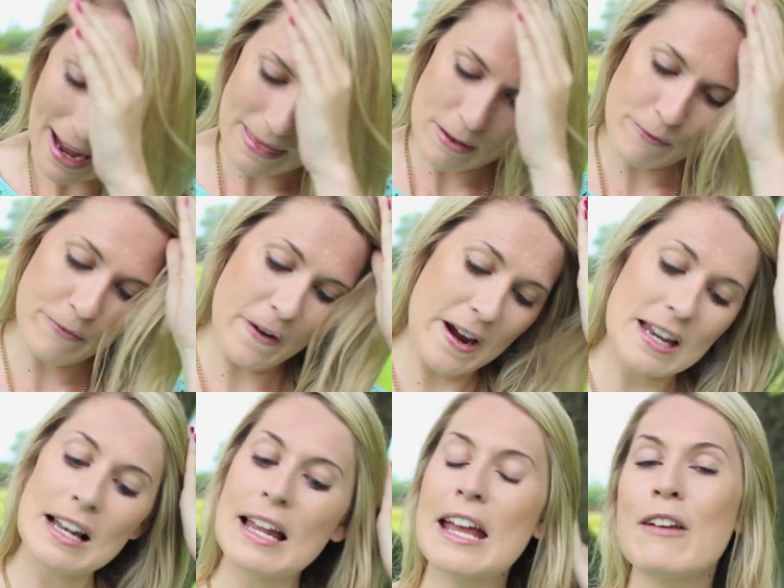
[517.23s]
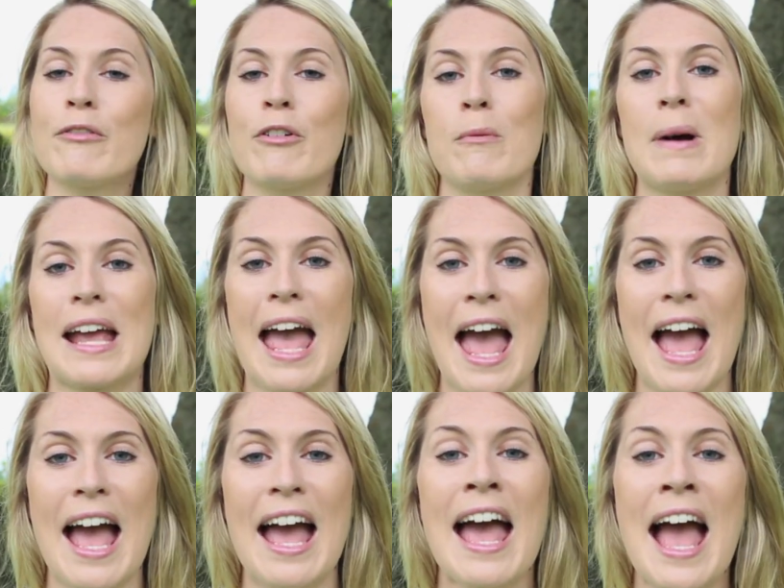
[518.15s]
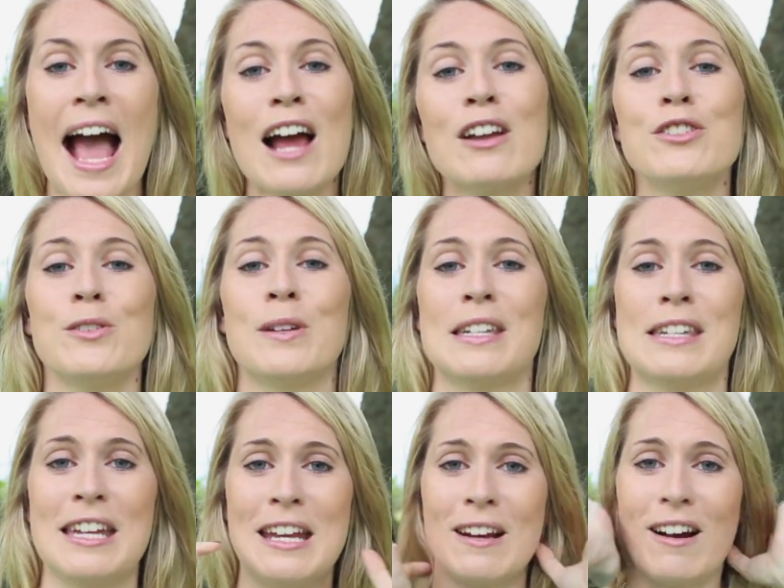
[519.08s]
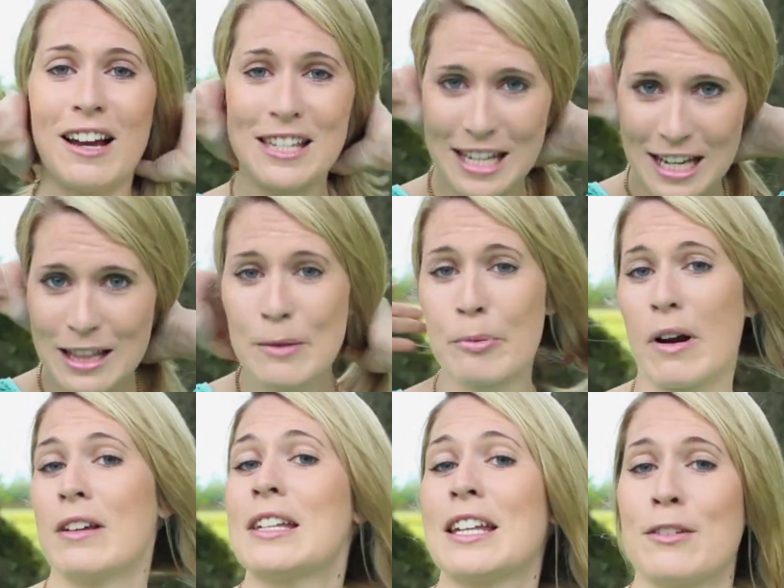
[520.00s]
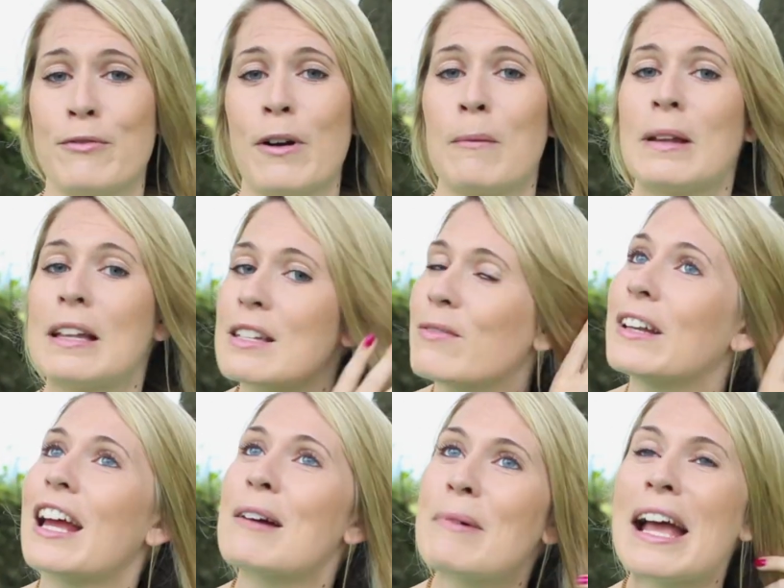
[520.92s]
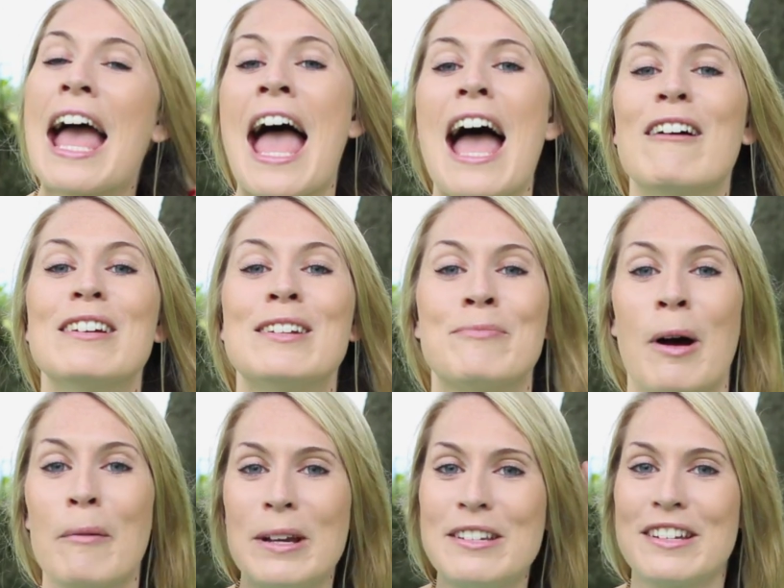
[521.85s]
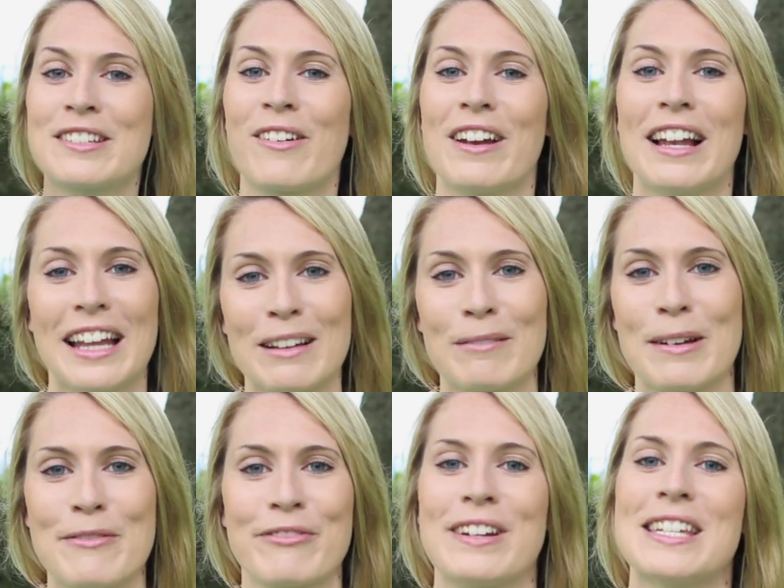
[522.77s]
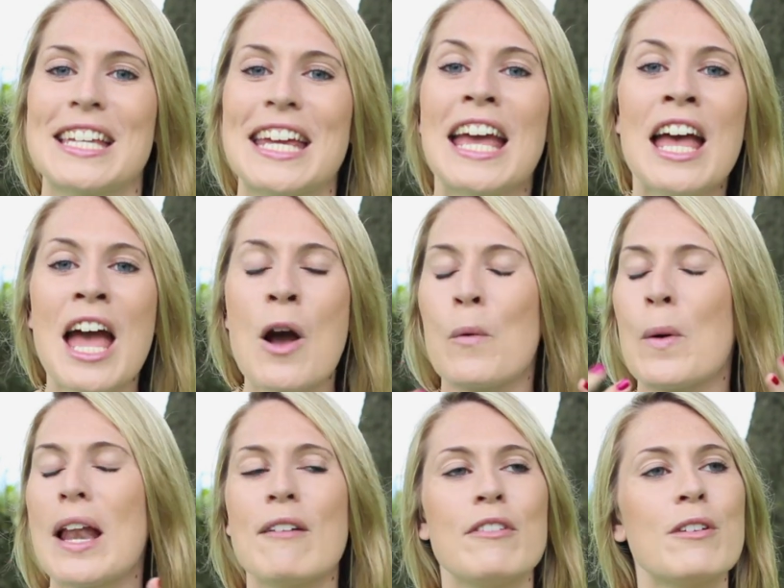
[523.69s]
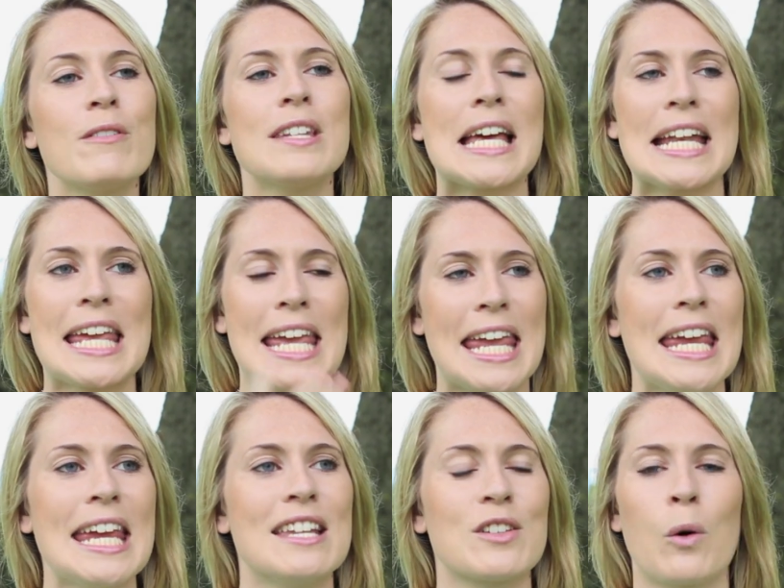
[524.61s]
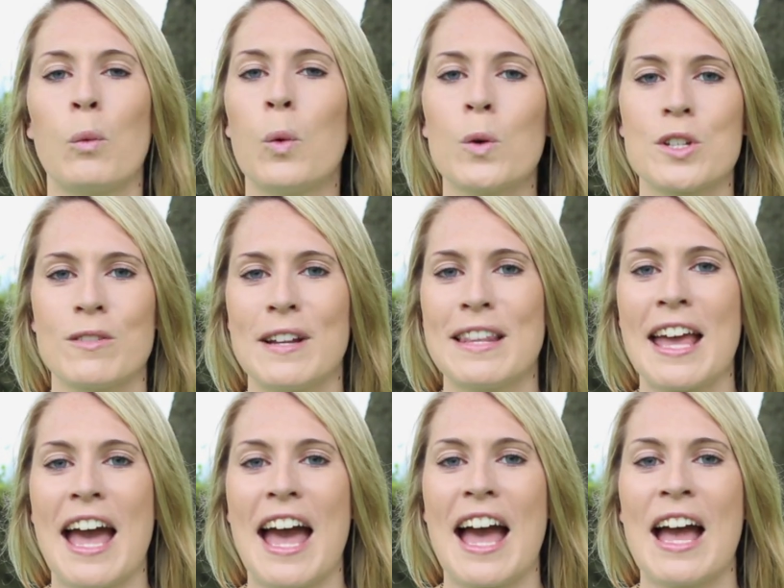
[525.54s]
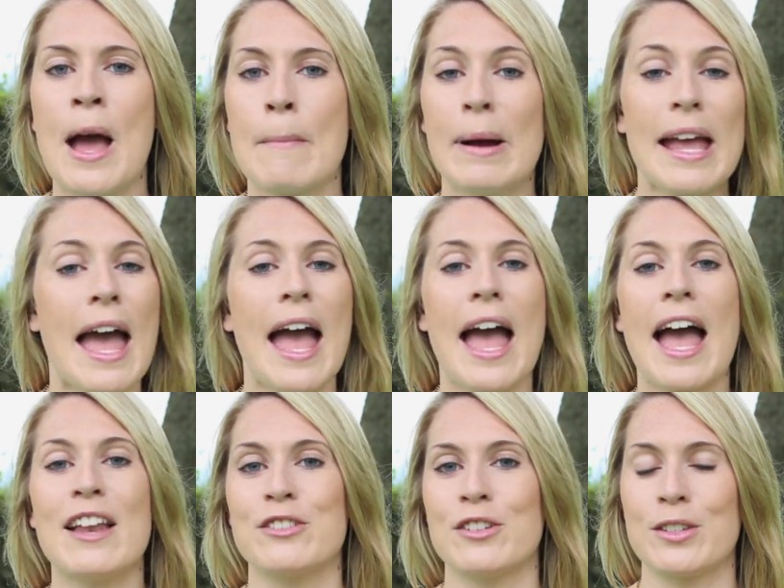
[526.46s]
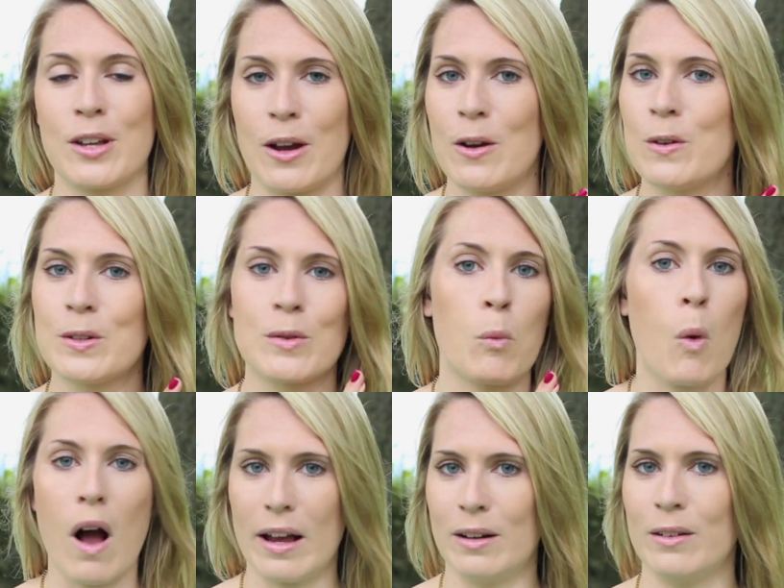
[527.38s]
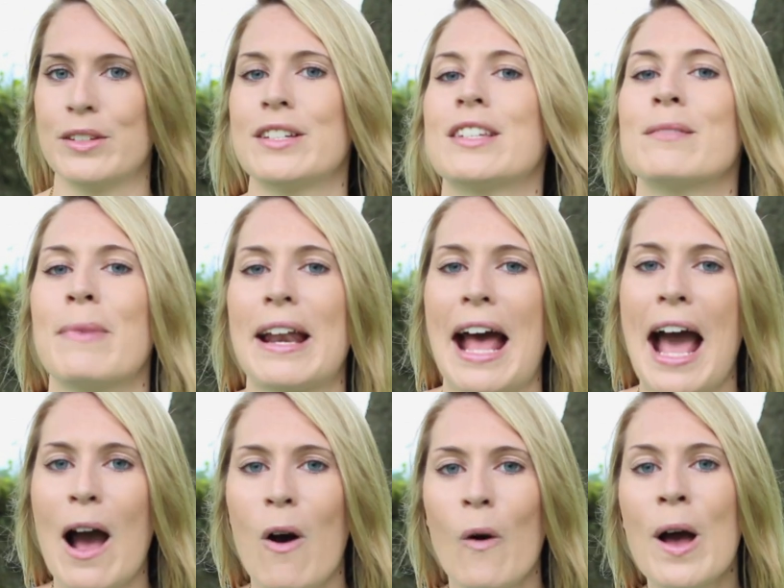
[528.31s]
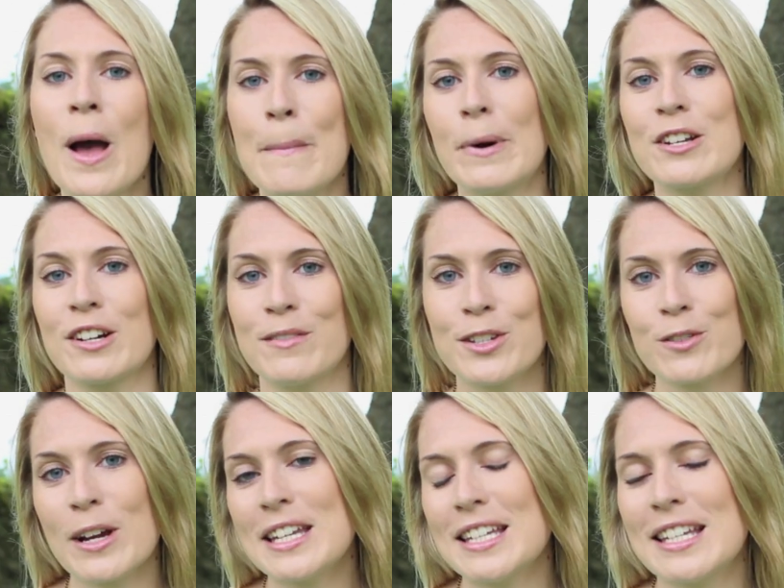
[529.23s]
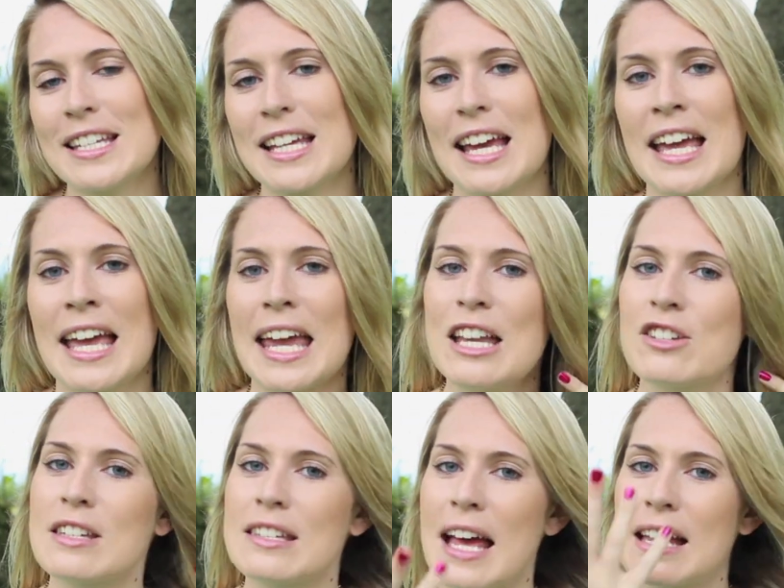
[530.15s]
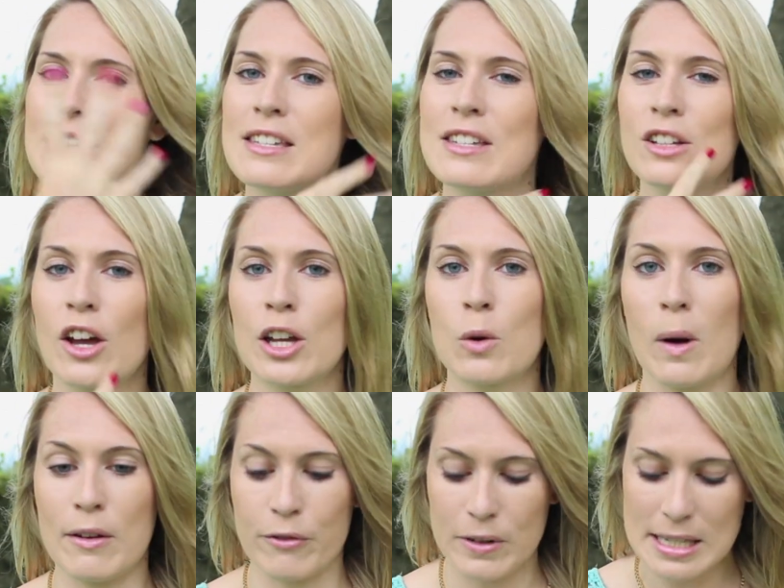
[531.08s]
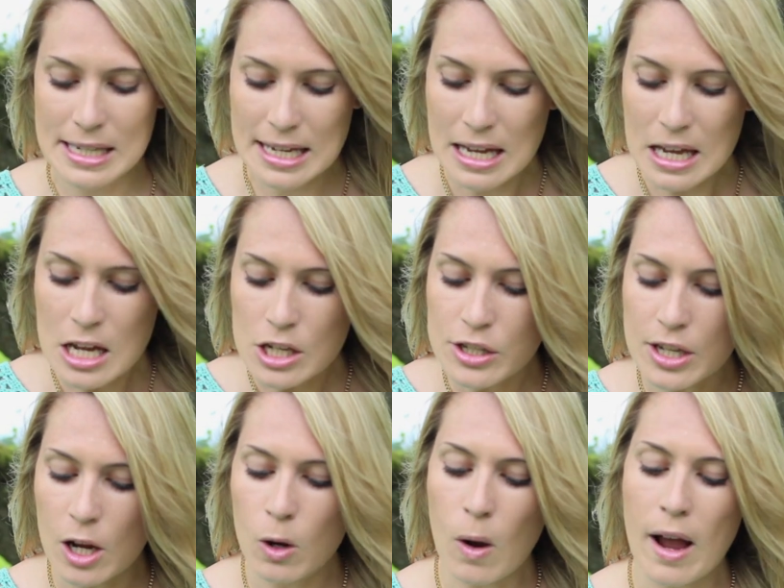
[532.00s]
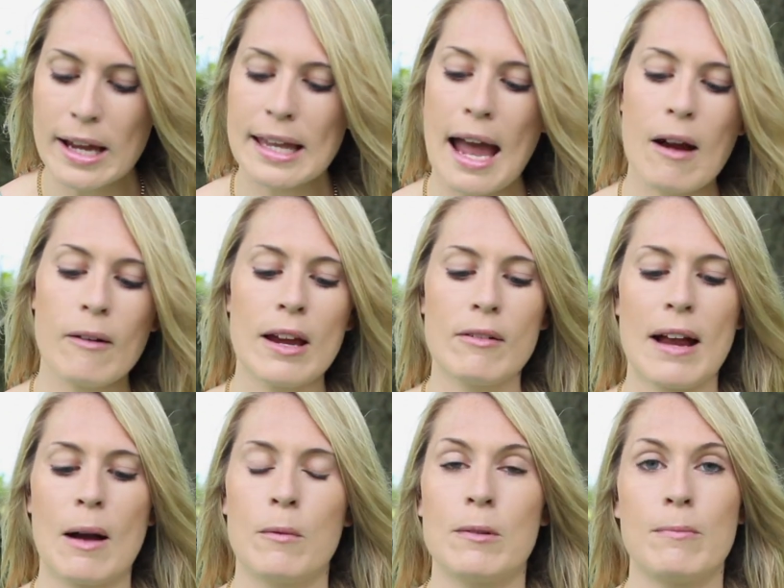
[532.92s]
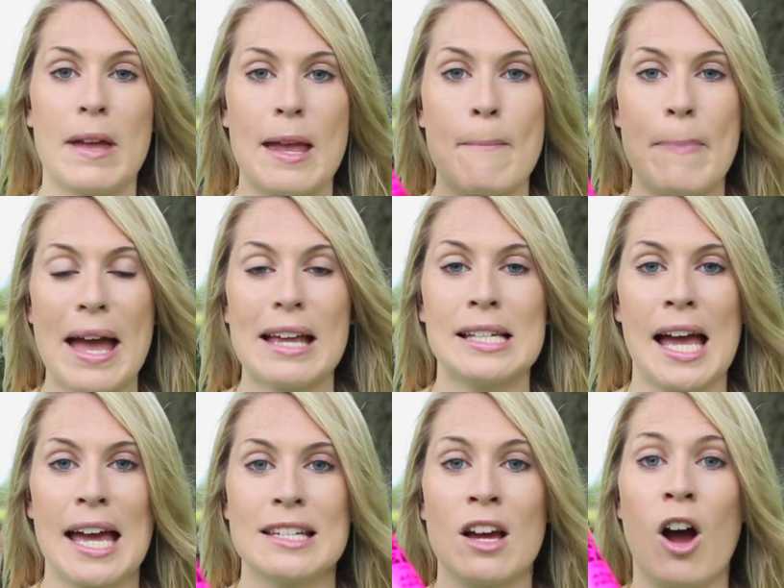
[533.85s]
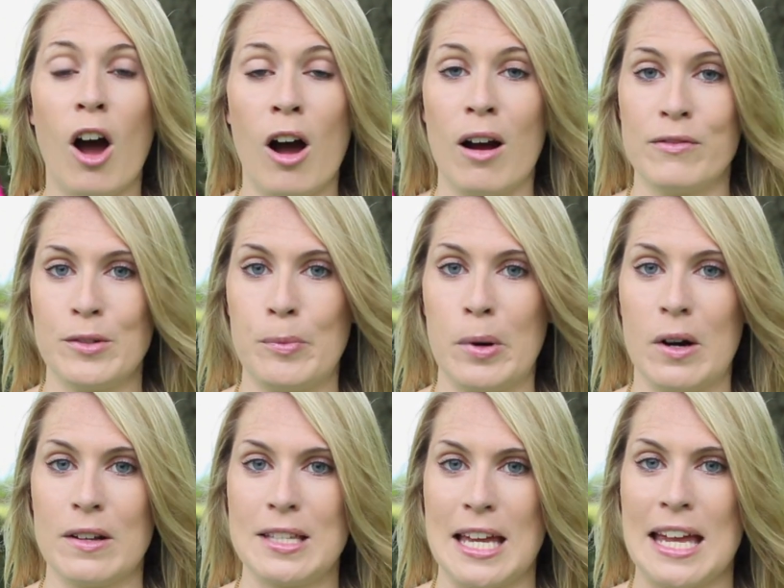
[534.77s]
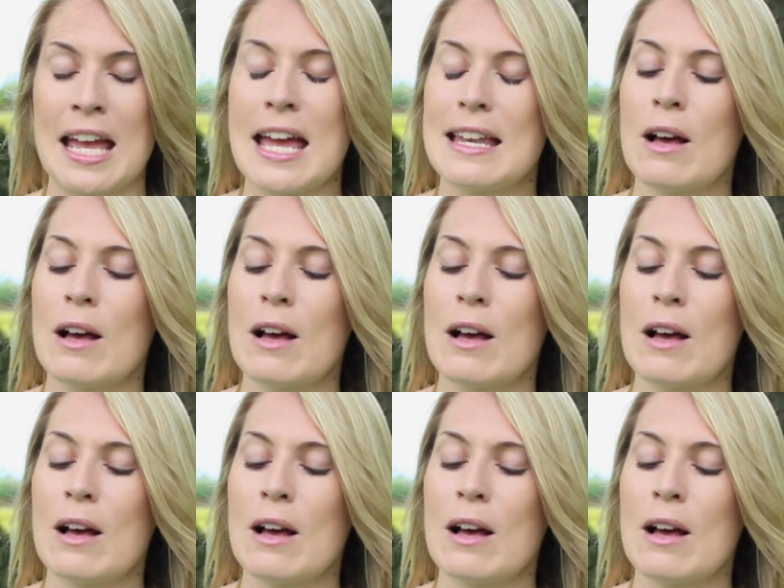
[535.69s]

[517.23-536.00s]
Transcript: And then finally, for my hair, as you can see, guys, in the process of filming this video, my hair has probably just got a little bit frizzy. Whenever there is any heat or water in the air, my hair just goes wild. It doesn't matter how much I've straightened it, it just tends to go quite frizzy. So I carry around with me Bedhead After Party.